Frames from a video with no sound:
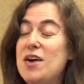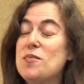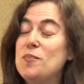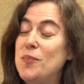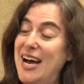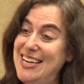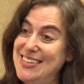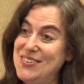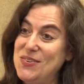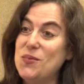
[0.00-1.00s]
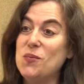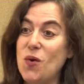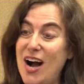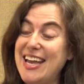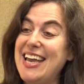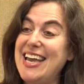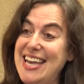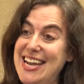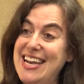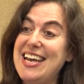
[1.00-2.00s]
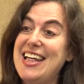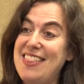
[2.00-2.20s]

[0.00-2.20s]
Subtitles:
But walking in